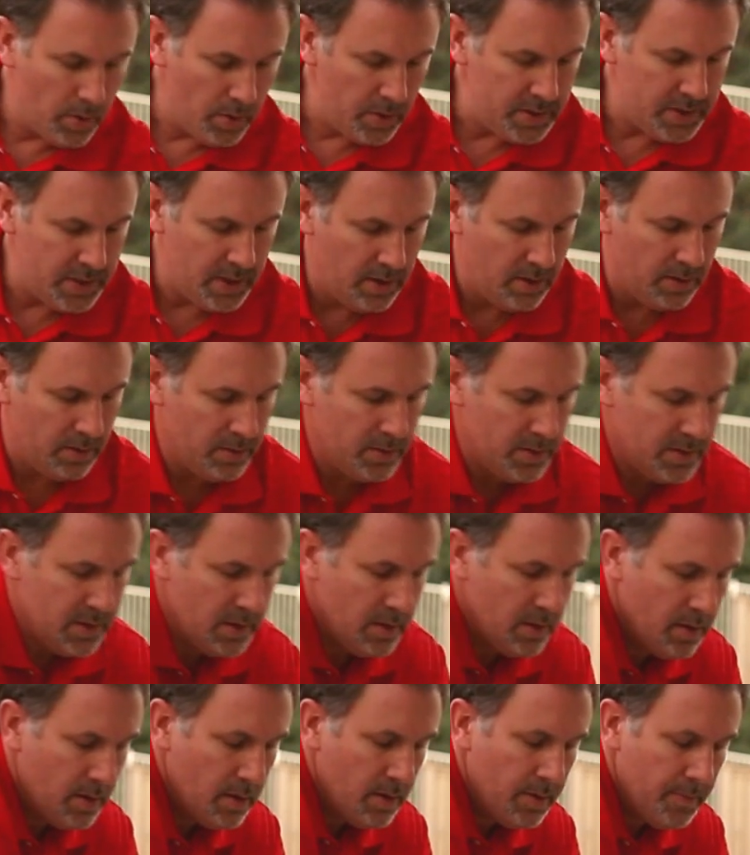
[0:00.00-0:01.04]
going to use
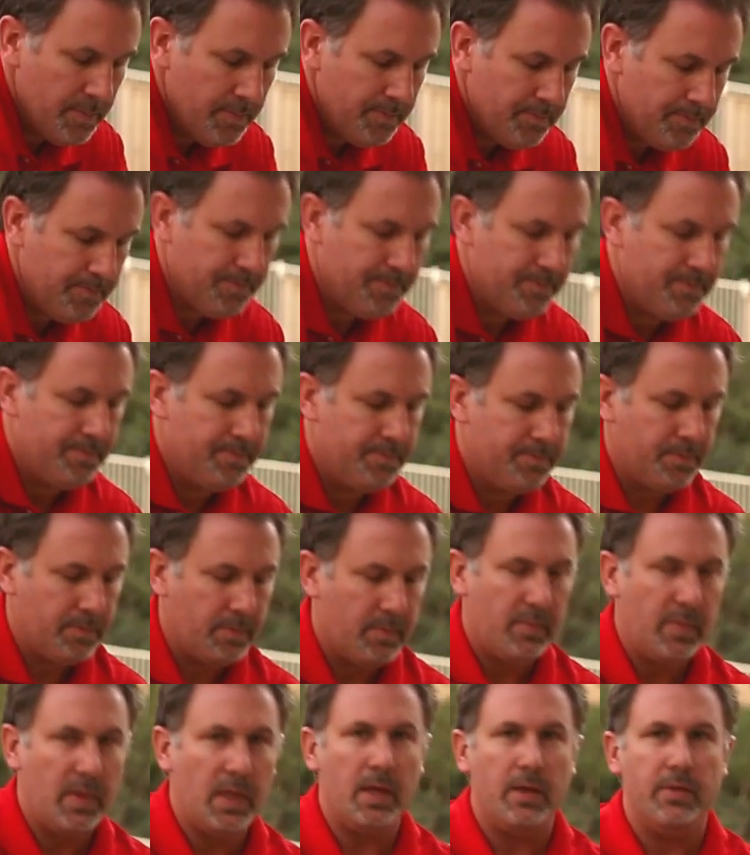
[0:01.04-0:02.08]

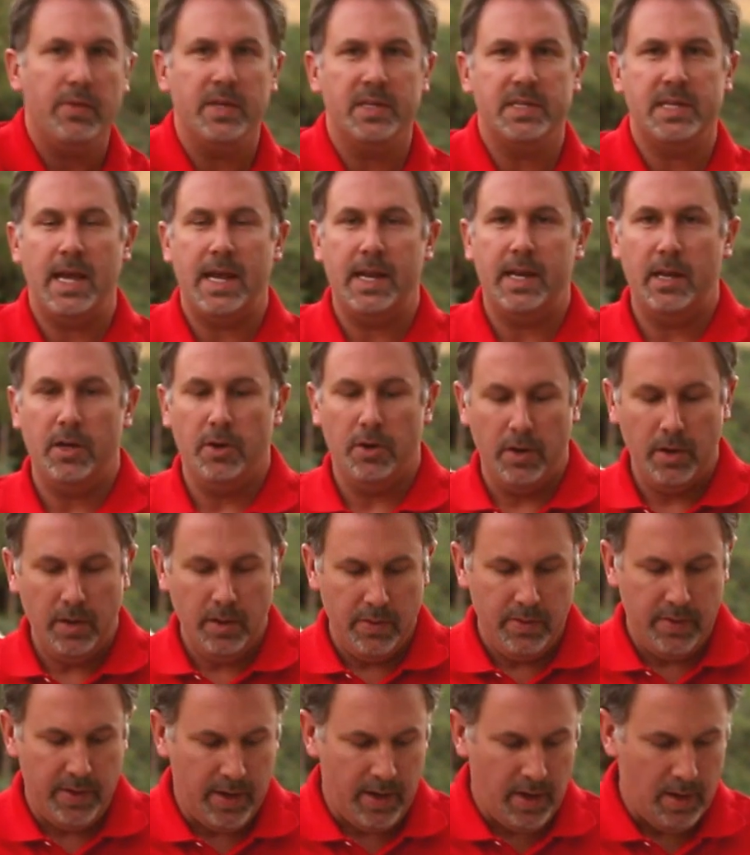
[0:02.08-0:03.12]
this handy
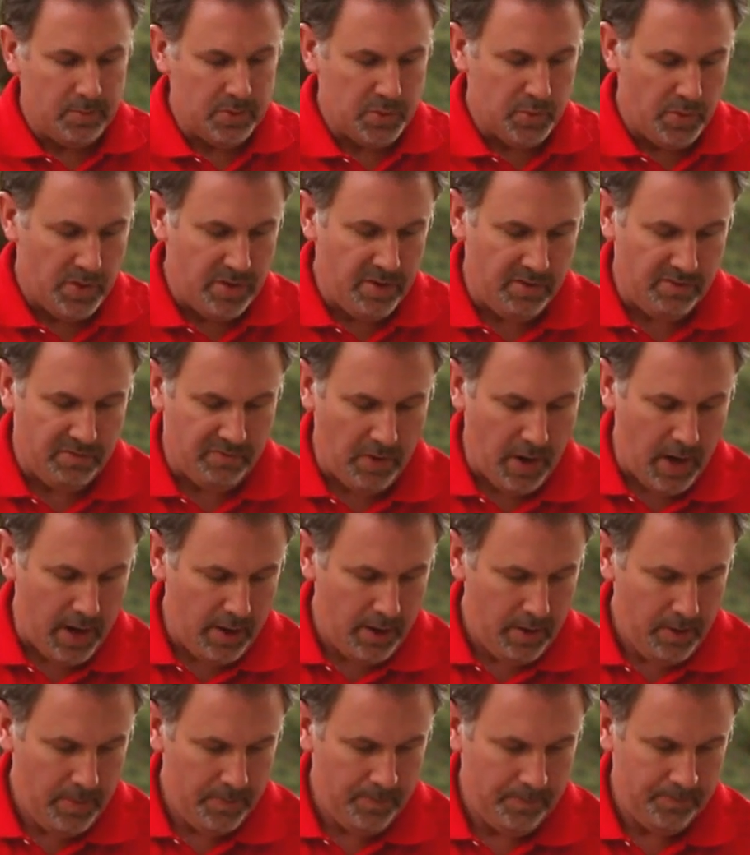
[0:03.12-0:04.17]
hook that comes with your
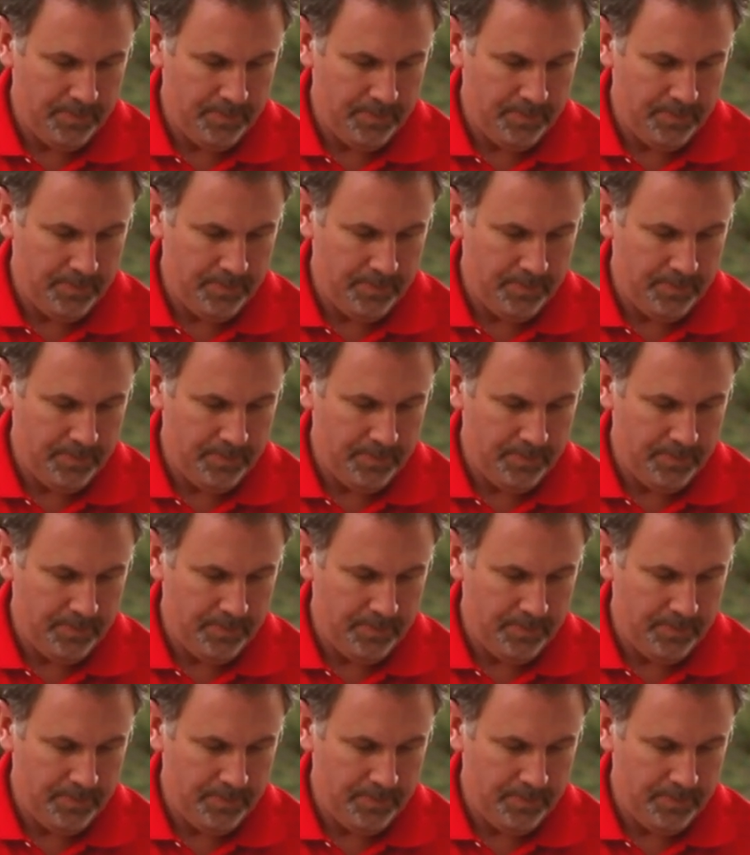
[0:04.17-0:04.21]
fryer.